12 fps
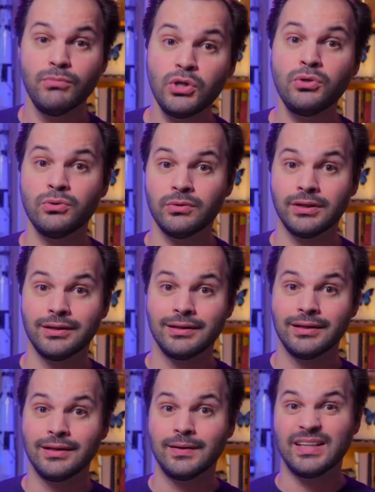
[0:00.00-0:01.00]
moon
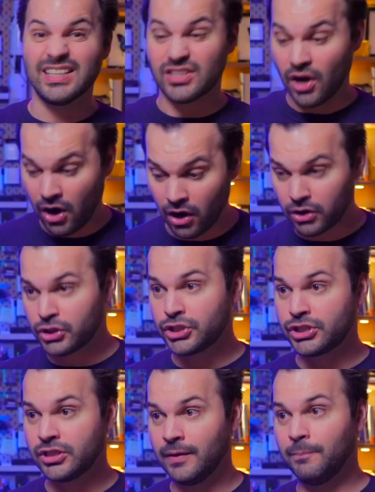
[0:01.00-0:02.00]
is
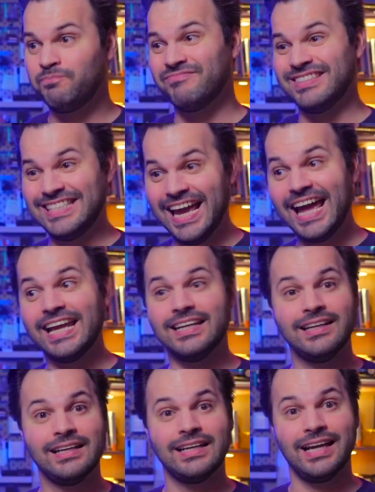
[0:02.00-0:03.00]
harsh,
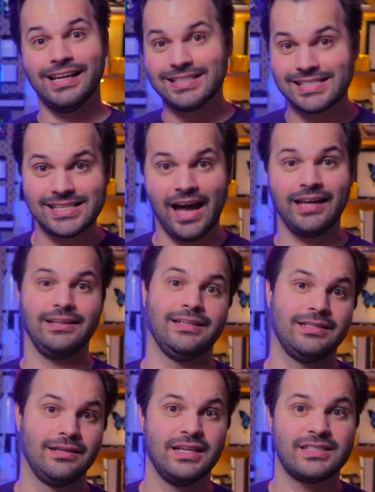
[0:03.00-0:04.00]
dead, and
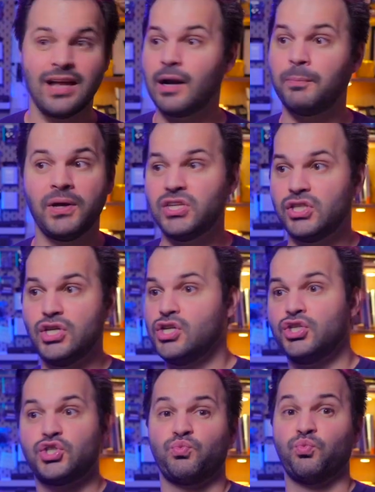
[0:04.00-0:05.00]
silent. It's not a place that you
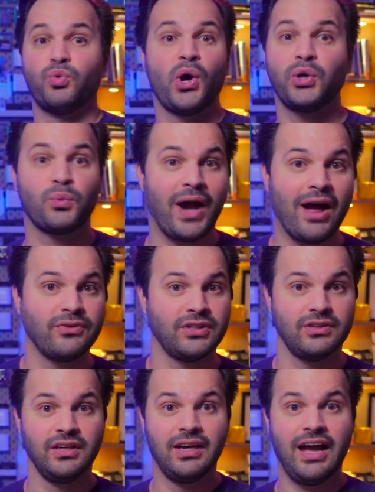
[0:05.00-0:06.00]
can just run around
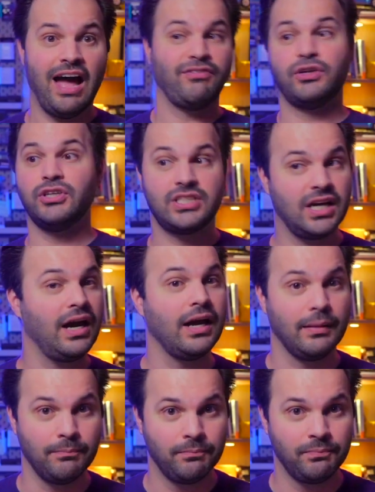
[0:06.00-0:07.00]
and have a good time.